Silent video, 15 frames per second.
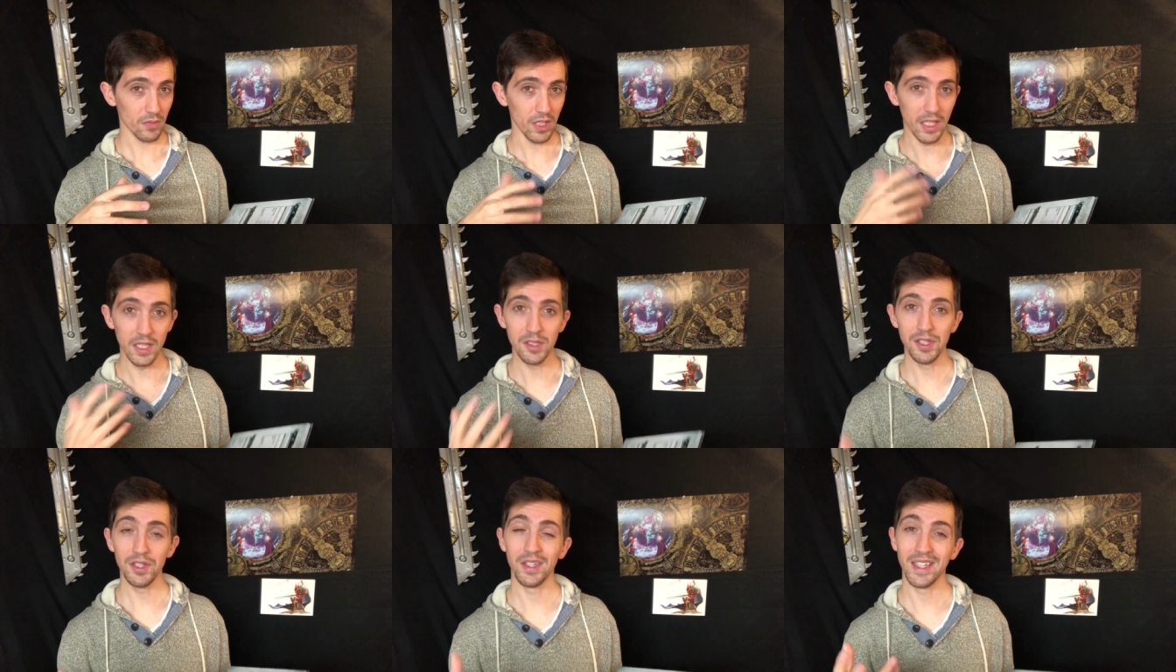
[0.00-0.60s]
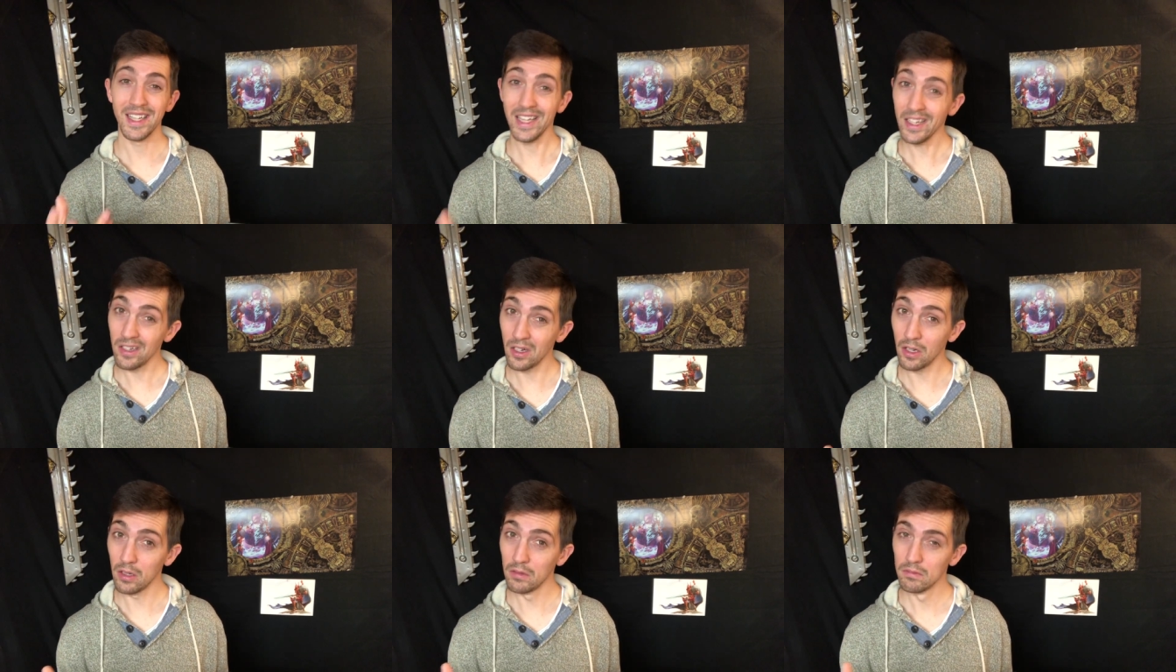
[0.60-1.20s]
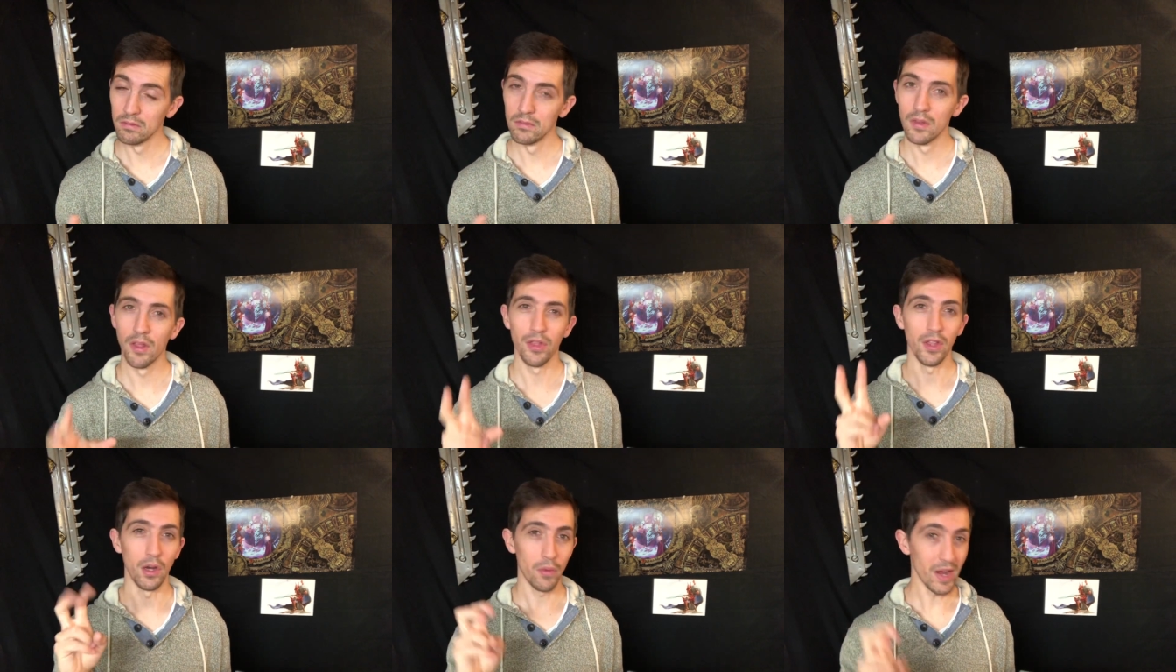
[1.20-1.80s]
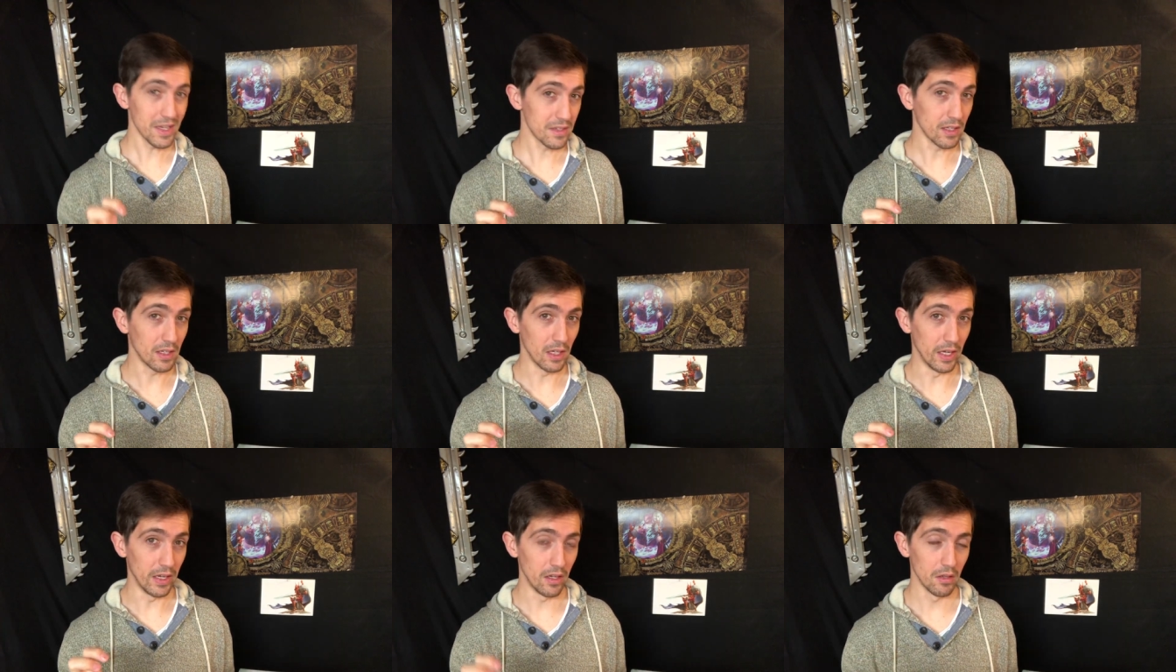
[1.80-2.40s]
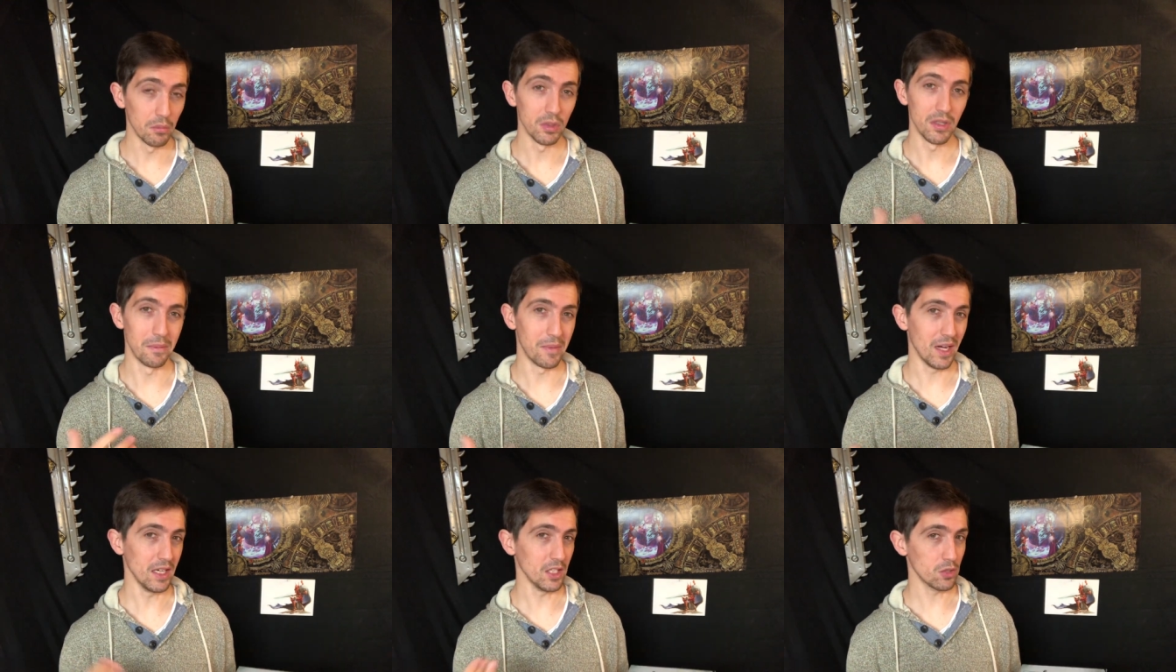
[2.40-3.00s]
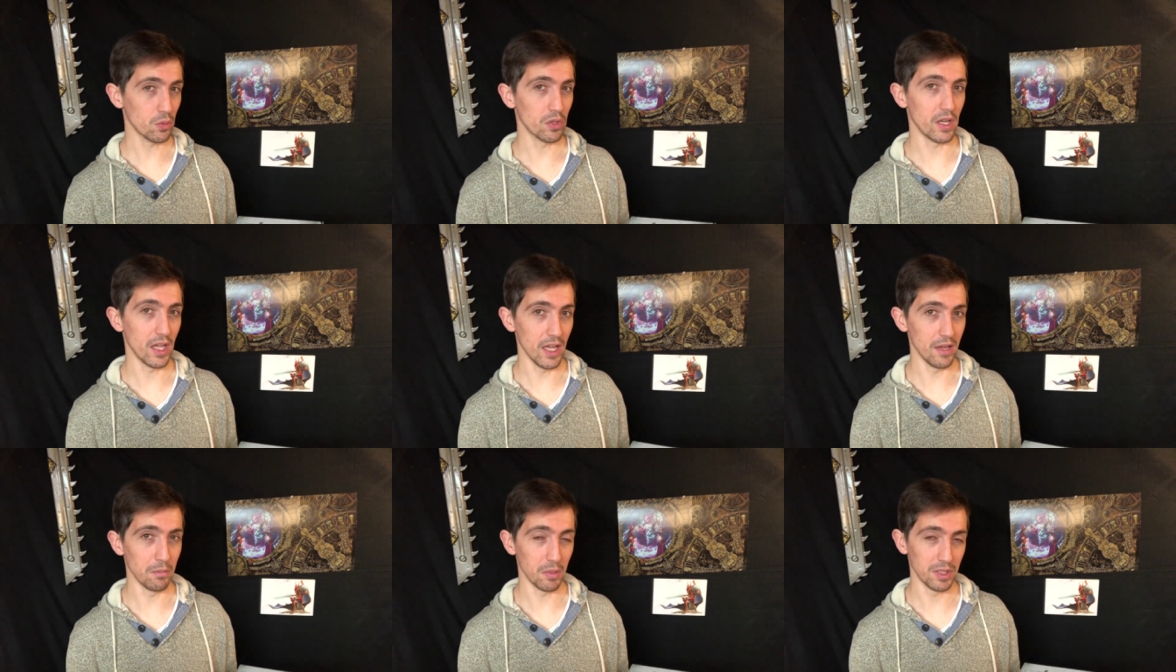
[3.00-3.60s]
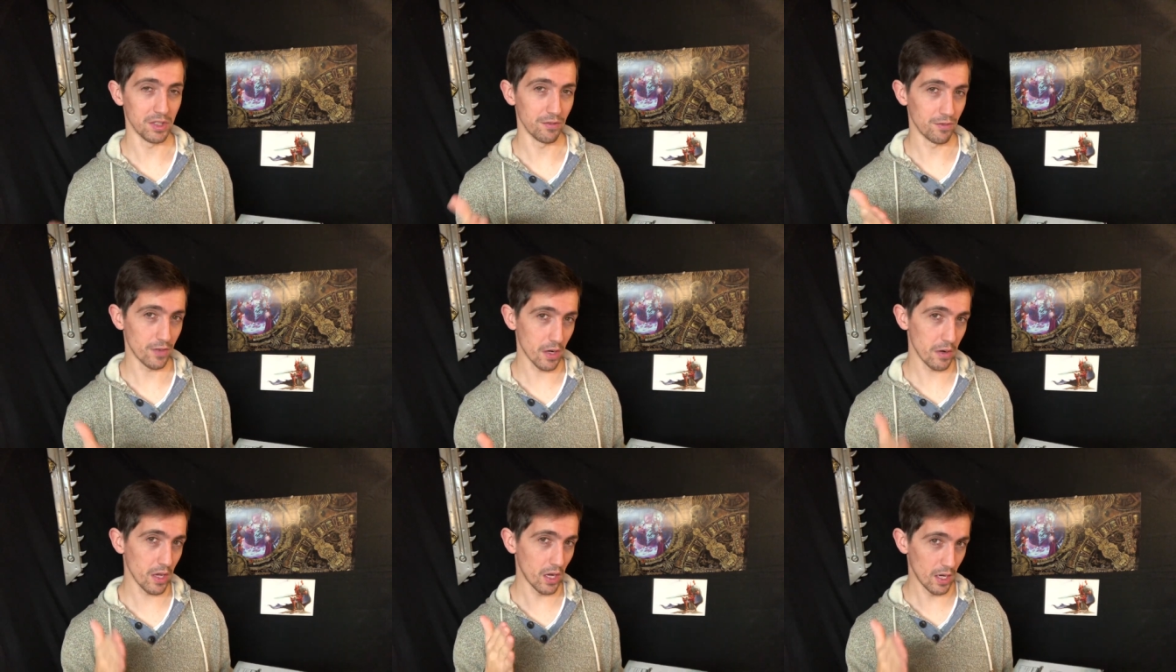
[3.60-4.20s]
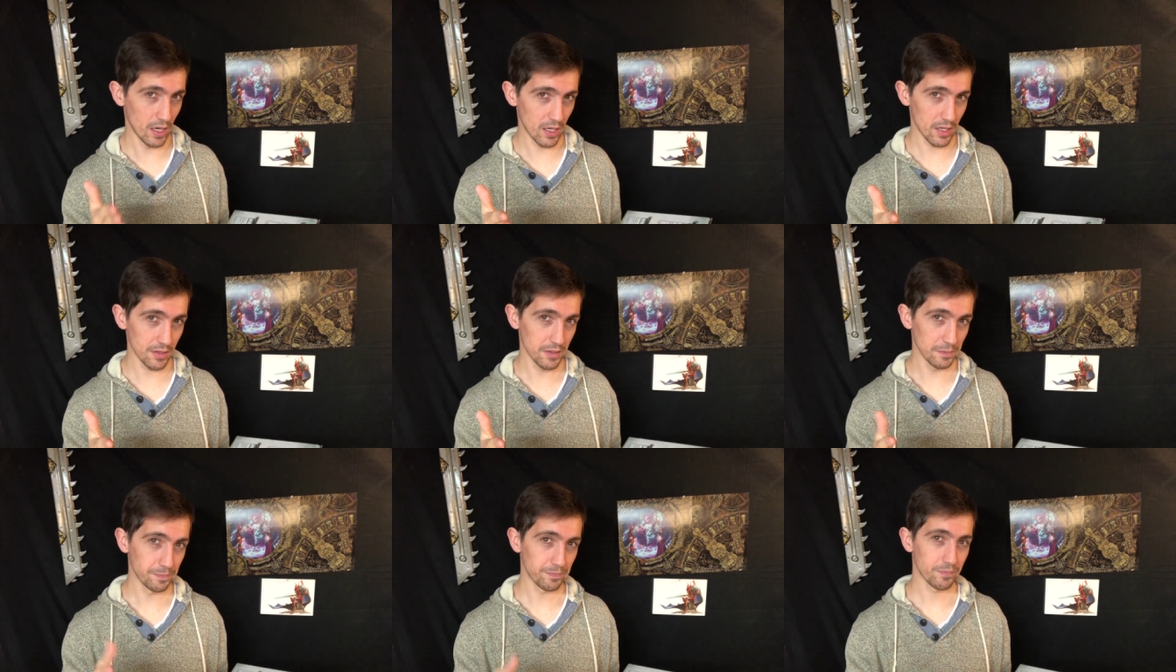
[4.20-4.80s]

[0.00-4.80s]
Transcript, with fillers: easier to kill, theoretically, but the -1 to hit makes it very hard